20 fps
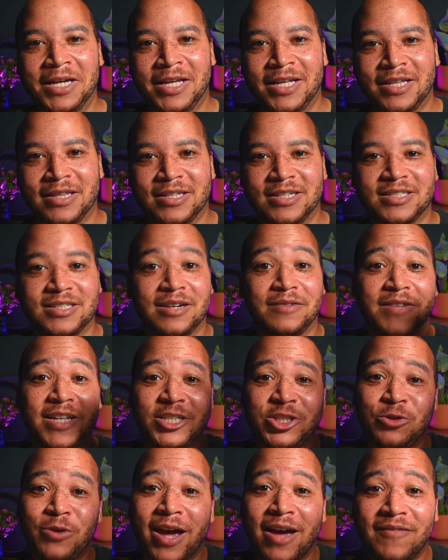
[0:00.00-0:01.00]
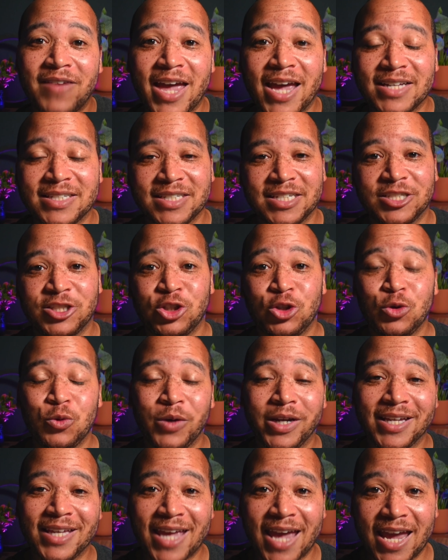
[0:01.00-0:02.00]
the stuff that you have access to
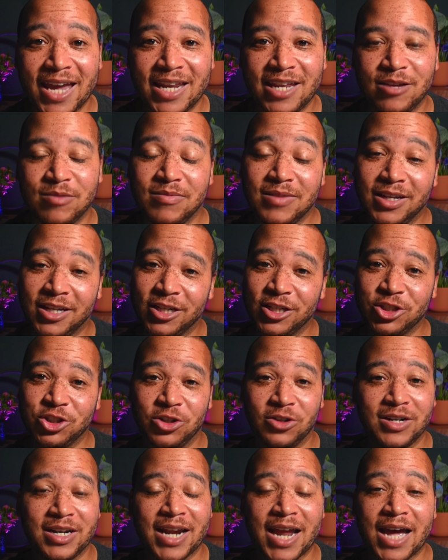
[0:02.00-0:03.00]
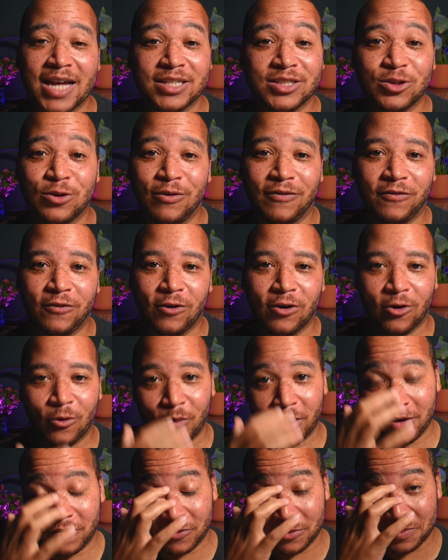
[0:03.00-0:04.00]
in Katy because you're not so far
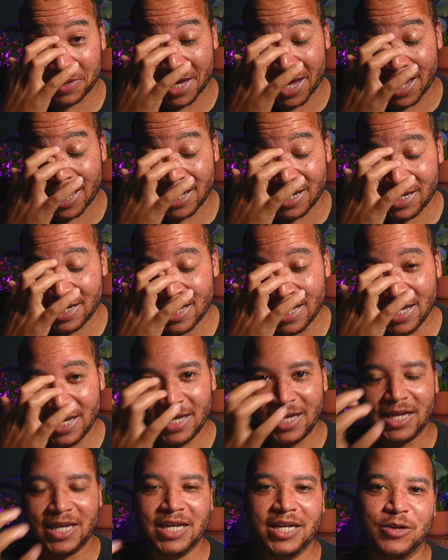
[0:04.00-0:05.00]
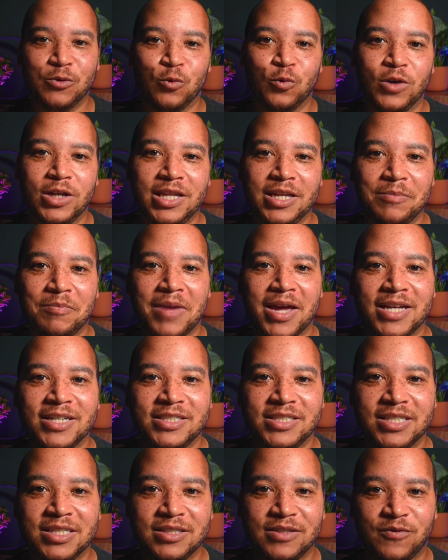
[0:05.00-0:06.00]
away from Katy. It really
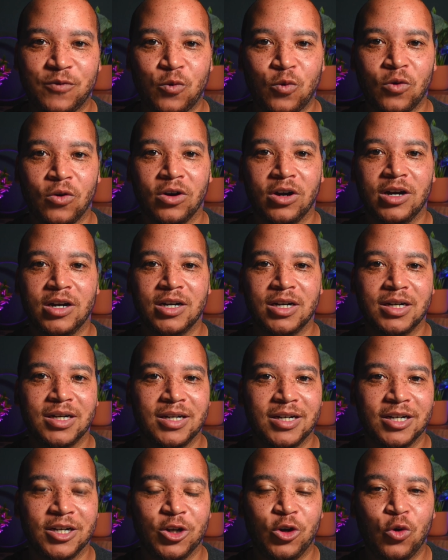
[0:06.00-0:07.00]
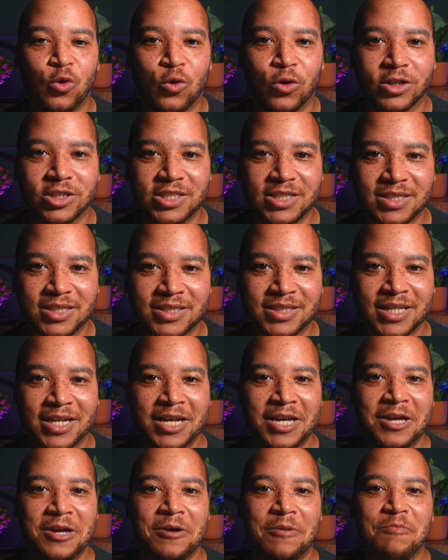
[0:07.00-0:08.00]
makes just for a, a gorgeous
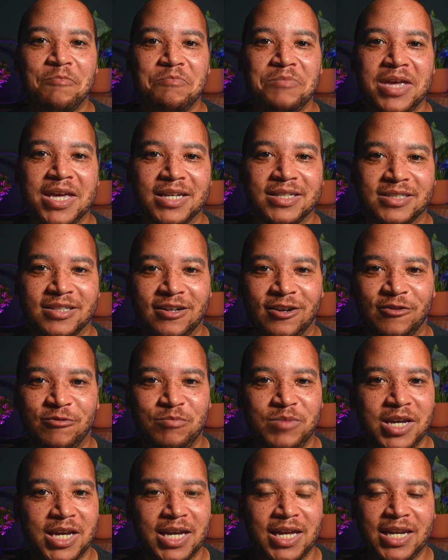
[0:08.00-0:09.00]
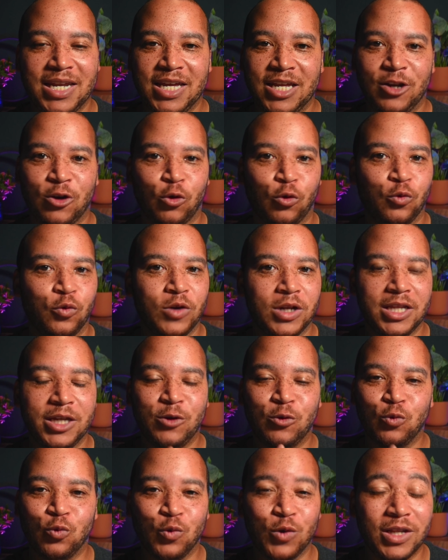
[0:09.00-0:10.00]
mix of being in a really,
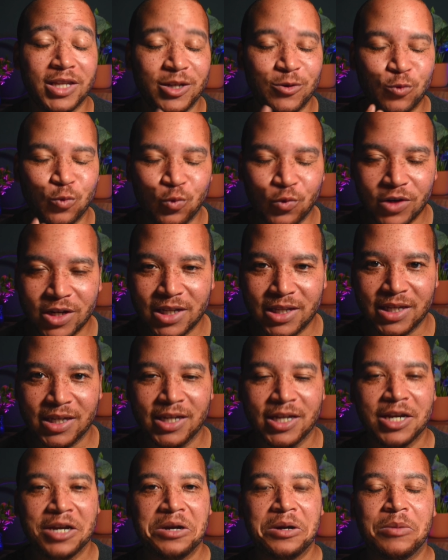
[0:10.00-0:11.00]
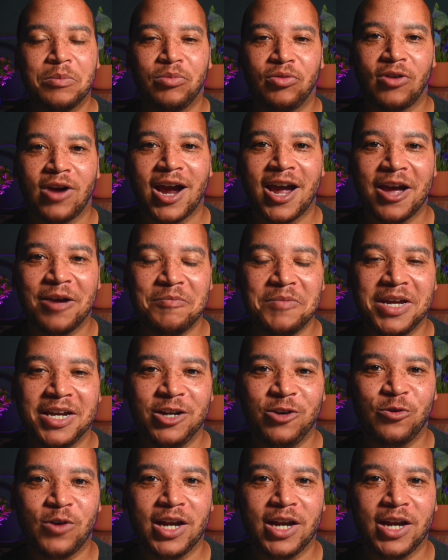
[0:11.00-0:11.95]
really, really prime and great